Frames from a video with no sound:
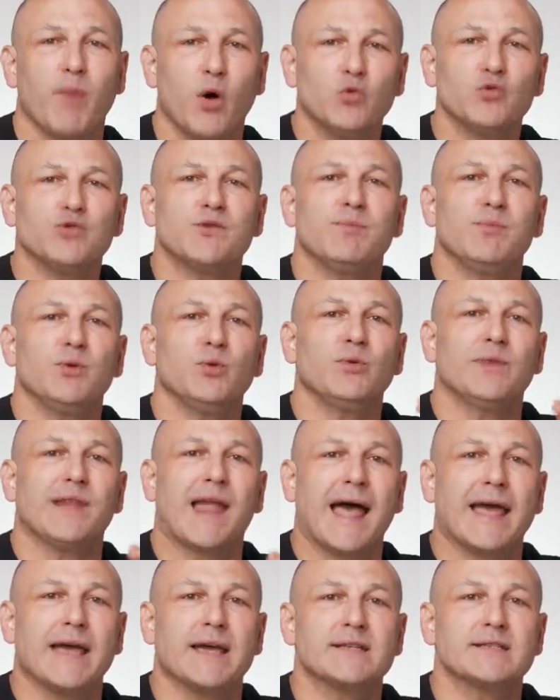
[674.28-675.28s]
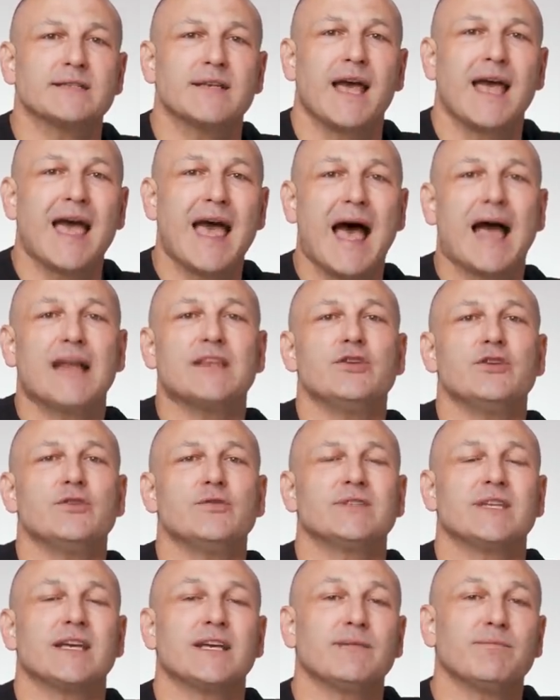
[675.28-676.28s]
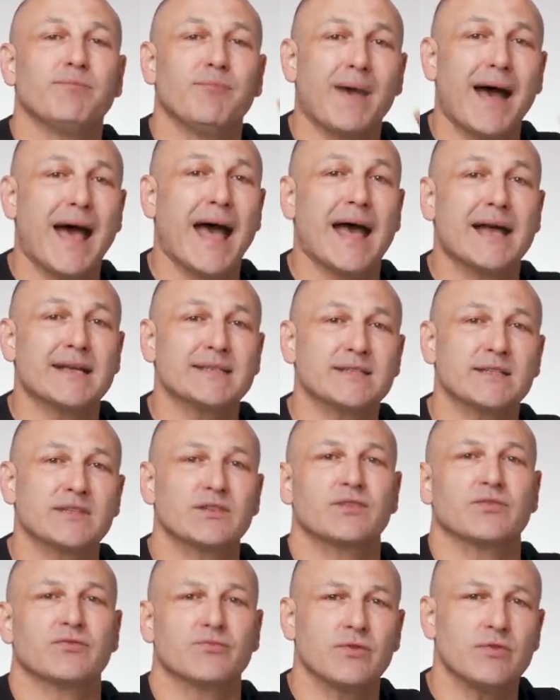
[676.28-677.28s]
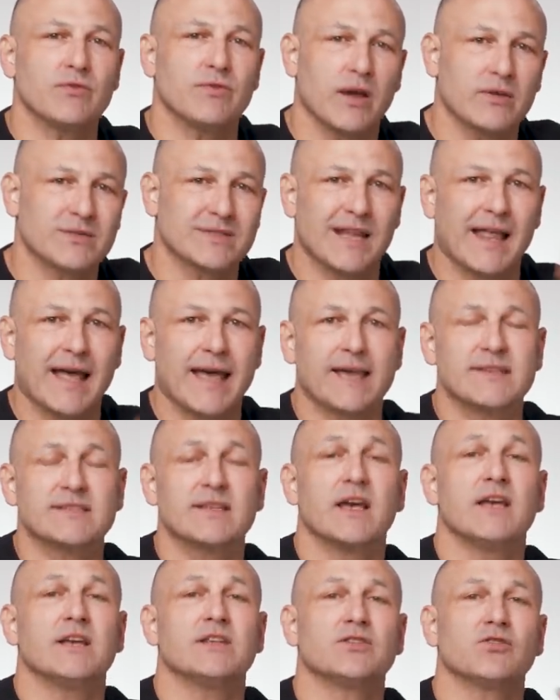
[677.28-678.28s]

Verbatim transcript: multiple layers and using masks through those layers